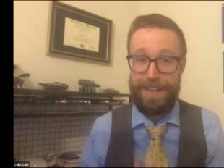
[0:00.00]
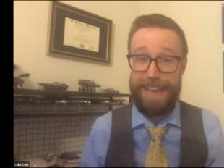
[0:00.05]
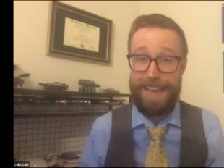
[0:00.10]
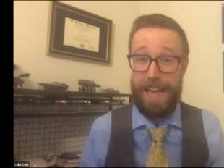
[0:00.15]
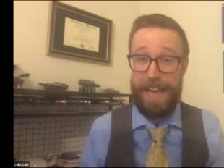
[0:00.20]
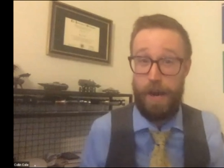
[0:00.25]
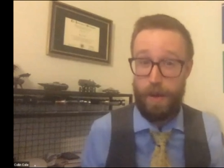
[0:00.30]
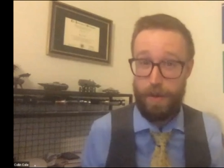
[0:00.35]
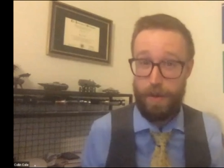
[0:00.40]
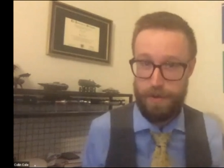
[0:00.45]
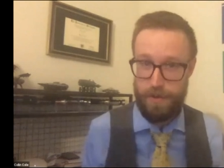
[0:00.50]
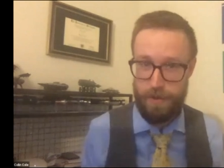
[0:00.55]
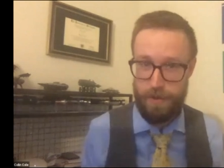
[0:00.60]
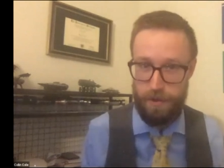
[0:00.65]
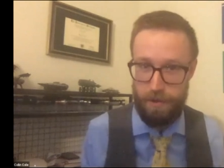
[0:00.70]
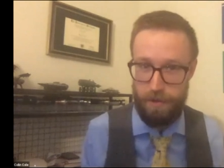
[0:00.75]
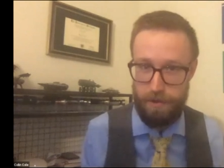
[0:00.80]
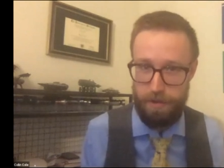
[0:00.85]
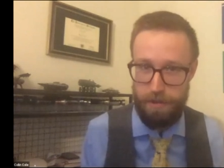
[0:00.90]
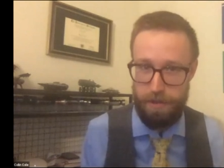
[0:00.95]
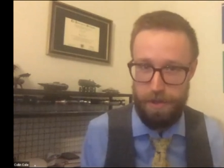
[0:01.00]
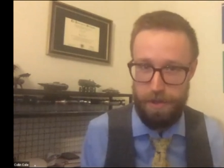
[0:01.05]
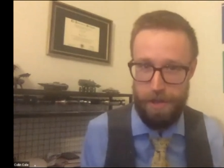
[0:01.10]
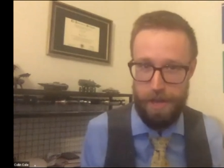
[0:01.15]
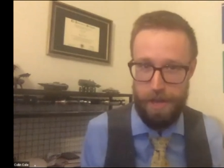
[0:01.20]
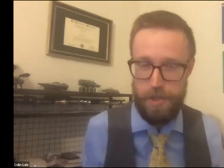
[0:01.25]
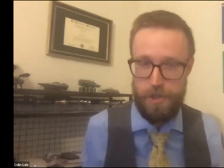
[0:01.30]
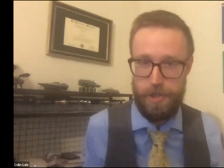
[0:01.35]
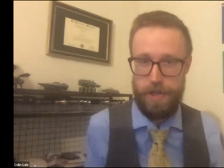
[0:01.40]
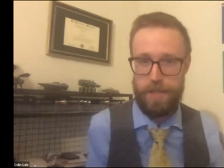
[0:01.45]
Council,
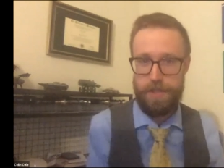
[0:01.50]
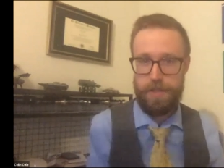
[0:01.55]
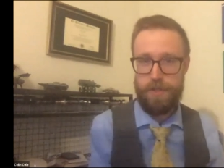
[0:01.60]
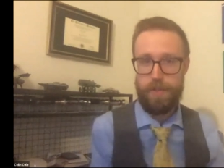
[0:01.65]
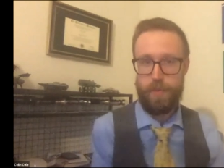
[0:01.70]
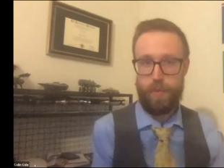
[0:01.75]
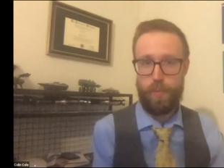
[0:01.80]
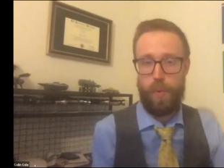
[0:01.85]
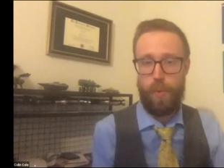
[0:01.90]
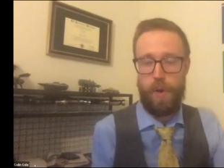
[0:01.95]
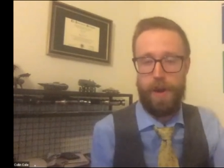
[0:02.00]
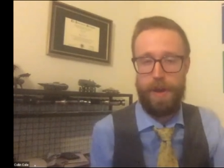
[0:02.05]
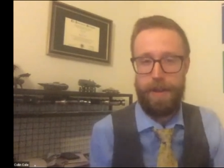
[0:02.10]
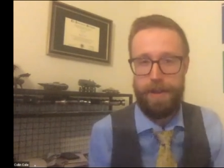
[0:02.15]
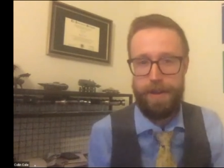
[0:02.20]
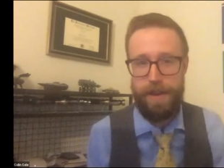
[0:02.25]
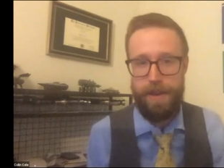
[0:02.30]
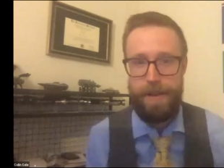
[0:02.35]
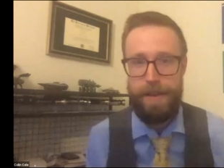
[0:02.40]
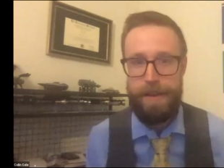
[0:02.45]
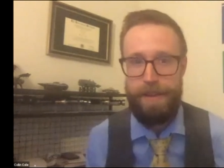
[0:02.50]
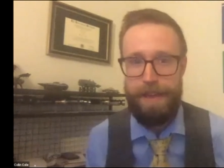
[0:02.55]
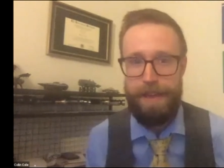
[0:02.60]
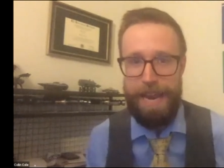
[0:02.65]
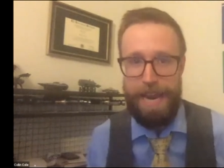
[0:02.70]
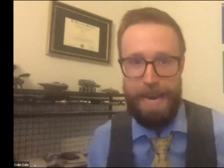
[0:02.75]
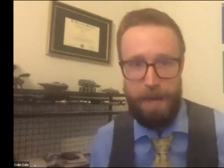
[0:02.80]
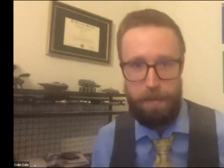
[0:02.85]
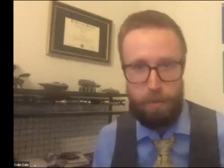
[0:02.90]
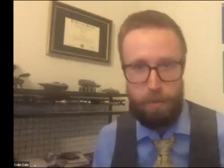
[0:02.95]
not just one
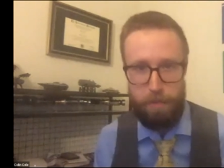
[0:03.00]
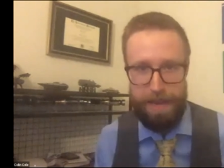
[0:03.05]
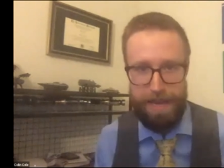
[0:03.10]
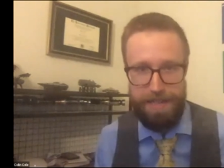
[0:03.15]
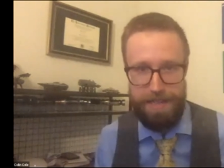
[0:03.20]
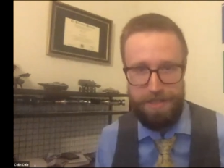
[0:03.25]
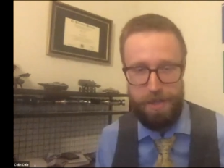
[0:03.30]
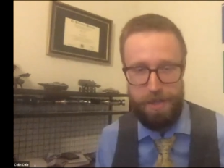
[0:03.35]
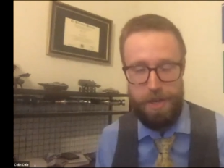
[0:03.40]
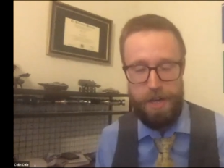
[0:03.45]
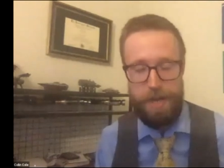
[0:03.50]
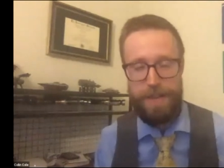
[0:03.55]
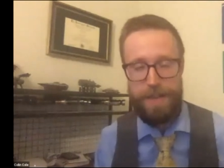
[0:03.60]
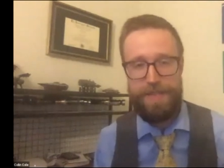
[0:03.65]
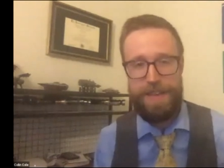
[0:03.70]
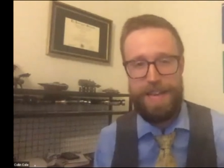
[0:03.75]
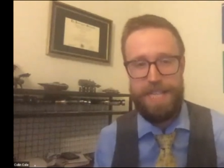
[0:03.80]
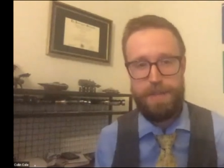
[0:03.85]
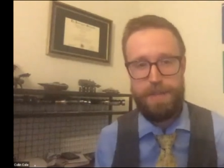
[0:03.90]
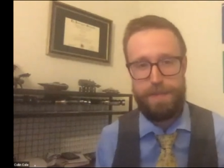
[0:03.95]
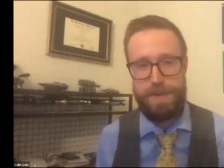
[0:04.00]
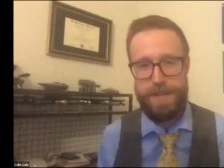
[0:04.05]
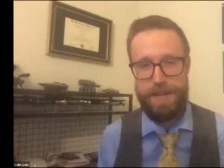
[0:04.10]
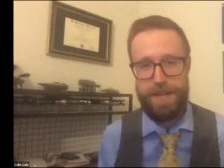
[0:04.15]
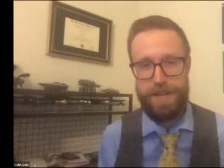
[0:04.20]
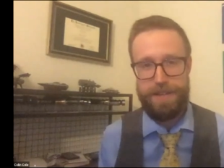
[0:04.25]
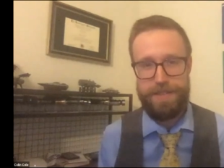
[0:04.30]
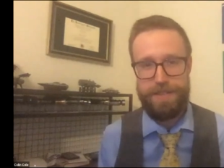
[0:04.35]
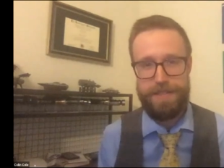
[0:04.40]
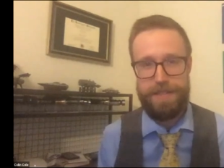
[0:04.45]
animal mascot. And that's
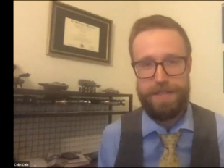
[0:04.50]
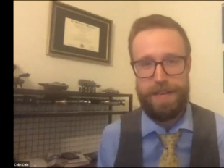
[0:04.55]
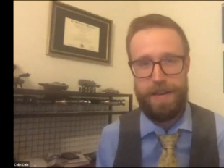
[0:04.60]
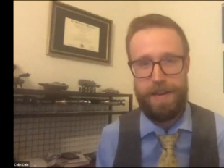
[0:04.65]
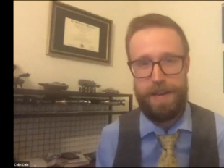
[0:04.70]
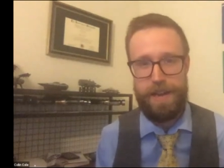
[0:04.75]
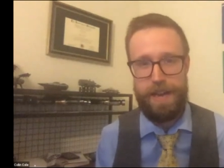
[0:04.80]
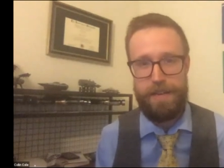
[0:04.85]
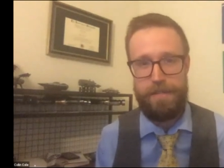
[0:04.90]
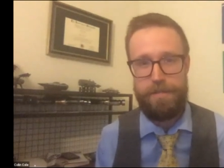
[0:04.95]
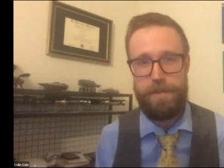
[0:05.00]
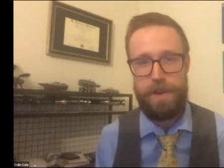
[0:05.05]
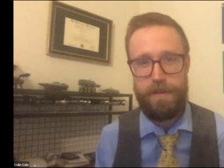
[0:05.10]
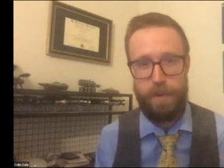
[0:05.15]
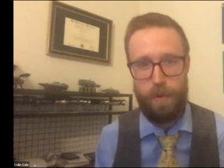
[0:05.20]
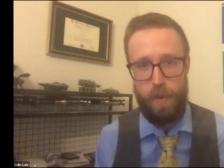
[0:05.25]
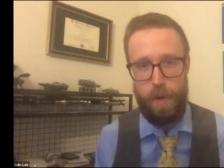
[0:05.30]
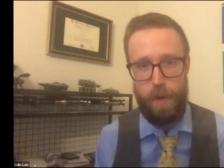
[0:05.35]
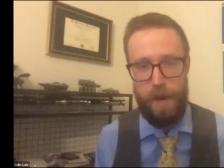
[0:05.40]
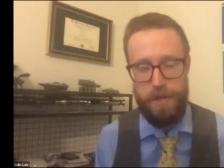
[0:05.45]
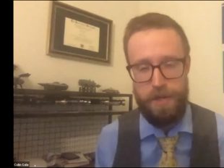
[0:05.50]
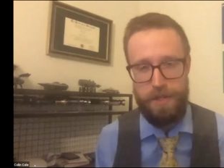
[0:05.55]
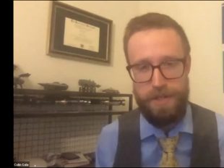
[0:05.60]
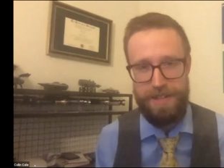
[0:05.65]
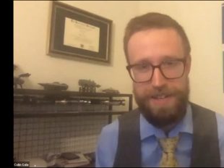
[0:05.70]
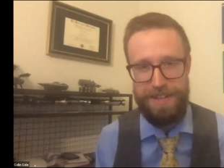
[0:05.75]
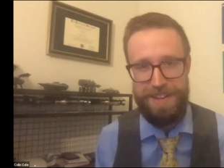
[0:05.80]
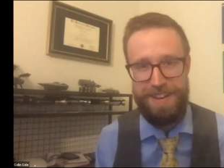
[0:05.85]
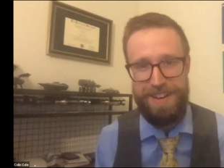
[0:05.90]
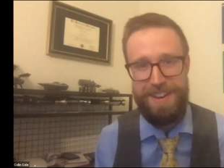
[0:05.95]
because at FairVote
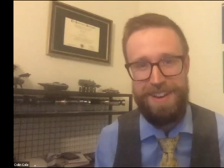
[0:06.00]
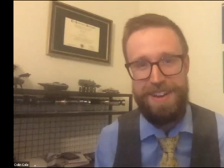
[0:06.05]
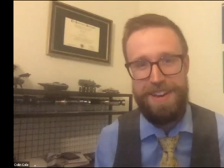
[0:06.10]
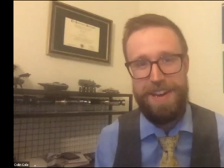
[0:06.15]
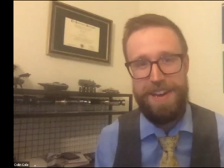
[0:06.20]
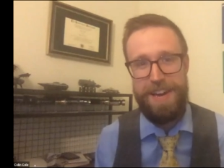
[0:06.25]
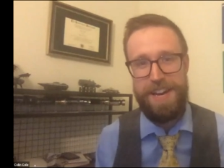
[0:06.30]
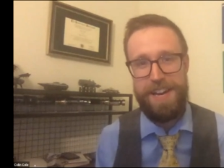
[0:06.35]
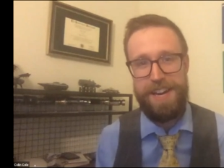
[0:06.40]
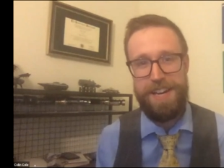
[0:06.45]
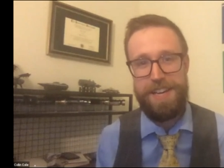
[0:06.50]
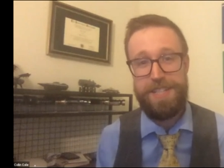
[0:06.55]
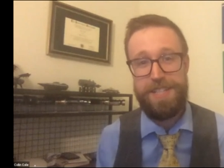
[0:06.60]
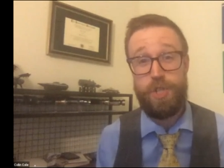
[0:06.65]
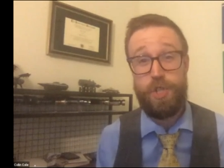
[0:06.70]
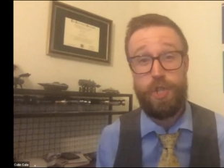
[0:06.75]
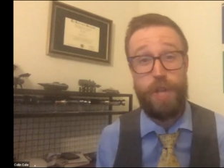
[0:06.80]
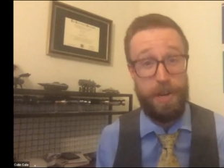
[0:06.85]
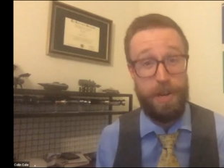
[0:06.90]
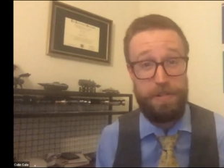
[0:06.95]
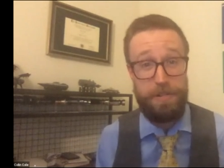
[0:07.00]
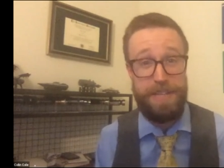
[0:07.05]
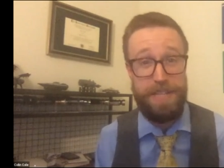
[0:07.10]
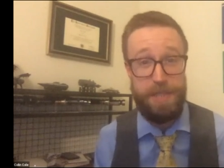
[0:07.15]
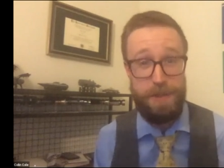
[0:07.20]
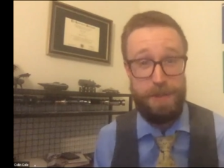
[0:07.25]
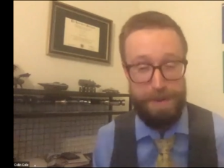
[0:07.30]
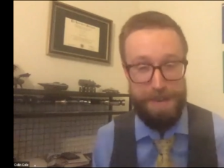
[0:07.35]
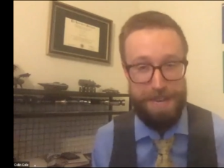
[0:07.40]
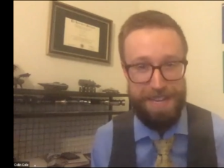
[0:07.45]
Washington, generally
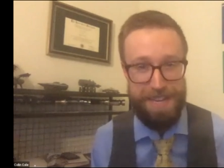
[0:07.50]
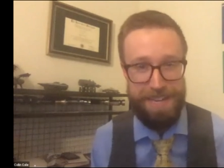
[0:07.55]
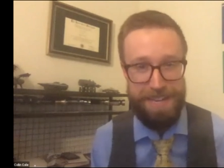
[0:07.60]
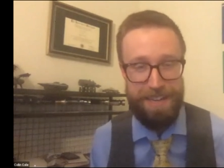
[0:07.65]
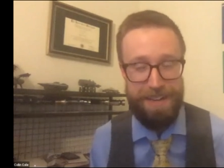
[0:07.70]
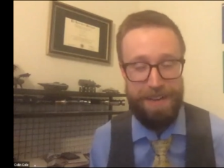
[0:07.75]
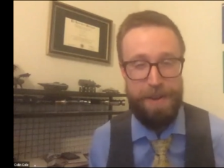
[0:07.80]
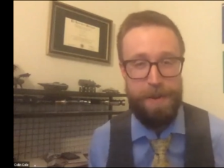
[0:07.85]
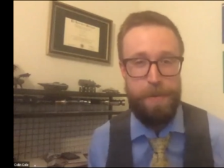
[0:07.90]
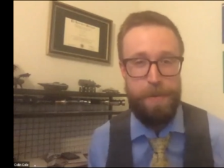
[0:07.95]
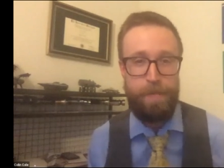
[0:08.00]
speaking,